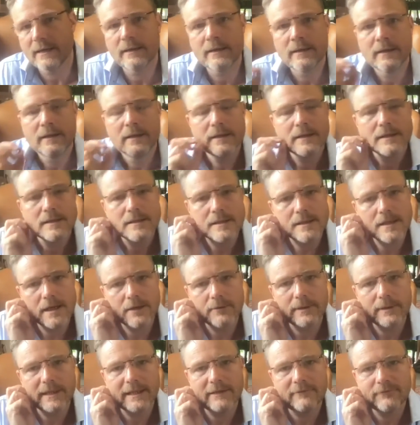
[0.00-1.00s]
you know, and then
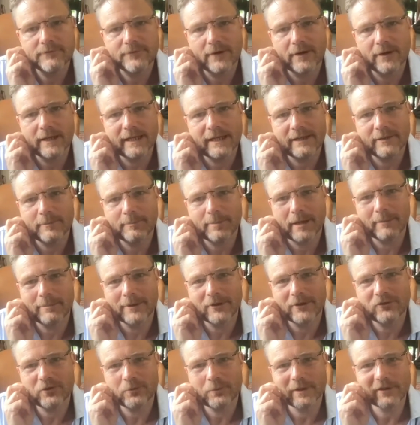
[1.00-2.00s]
finally the
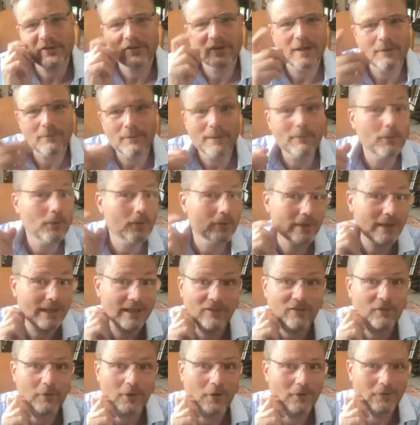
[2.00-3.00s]
publisher will say, we want this
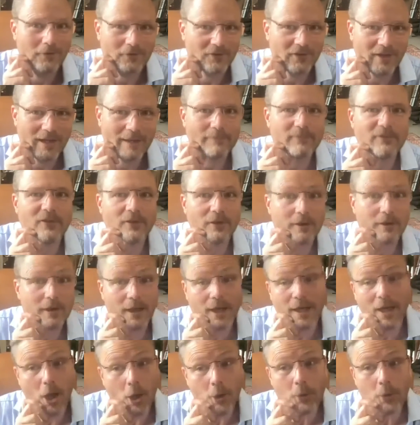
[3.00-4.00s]
concept. And you're
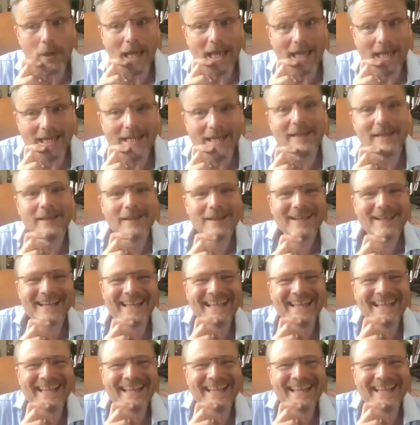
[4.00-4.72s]
like, okay,